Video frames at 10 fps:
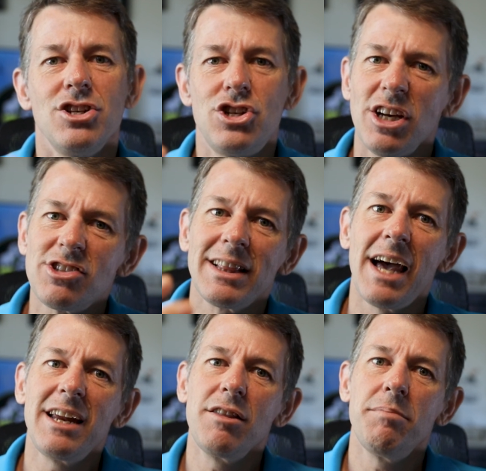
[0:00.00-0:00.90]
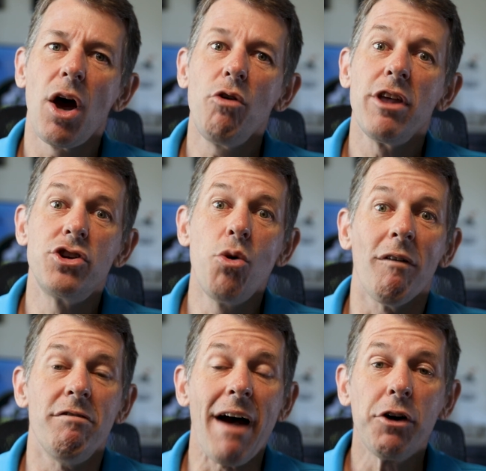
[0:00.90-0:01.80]
Just letting them know that you
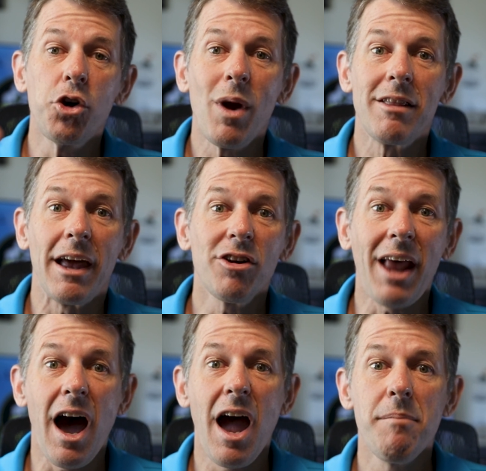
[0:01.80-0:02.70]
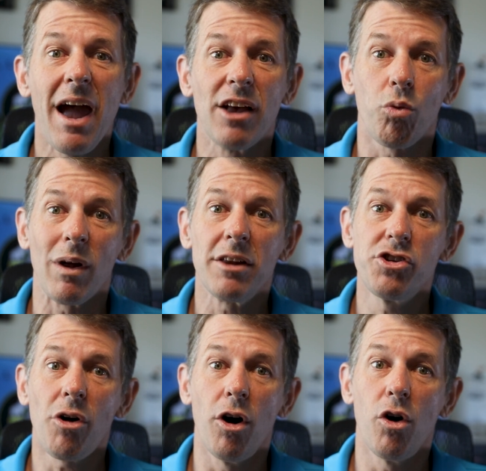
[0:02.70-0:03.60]
are valuing their time as well
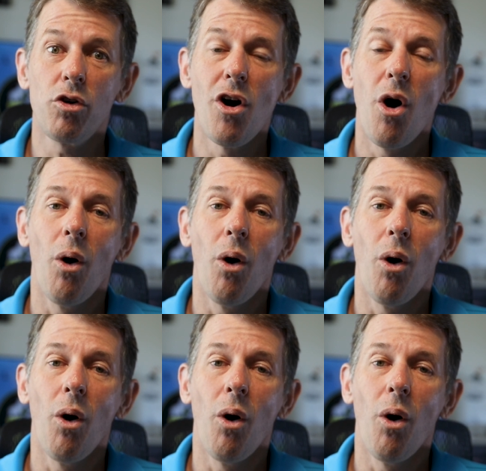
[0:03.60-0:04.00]
as your own